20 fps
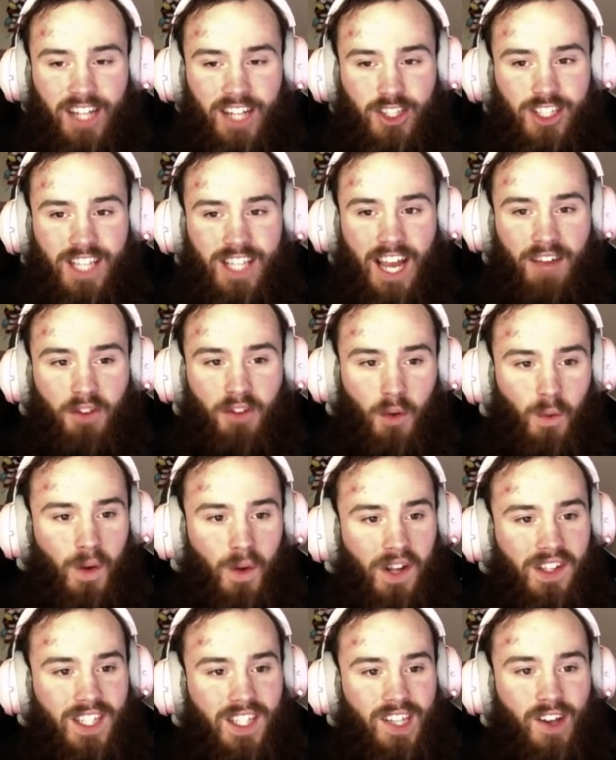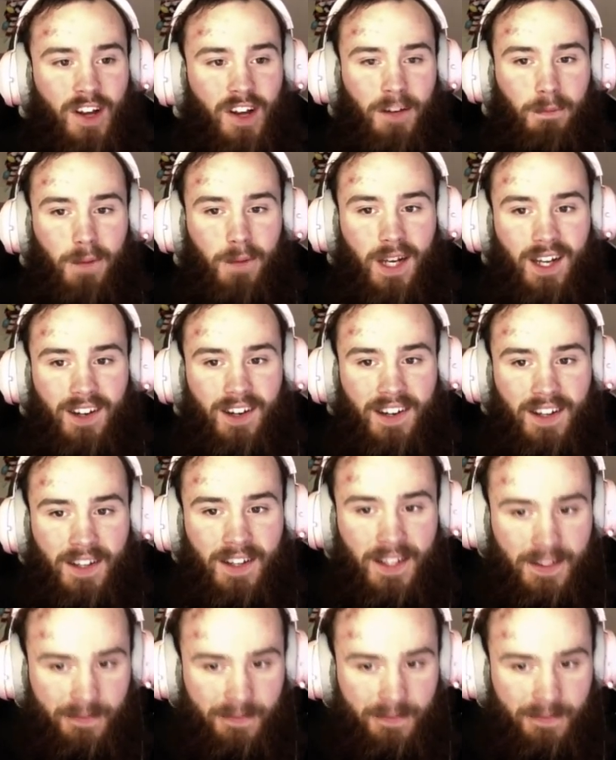I just have a really long beard.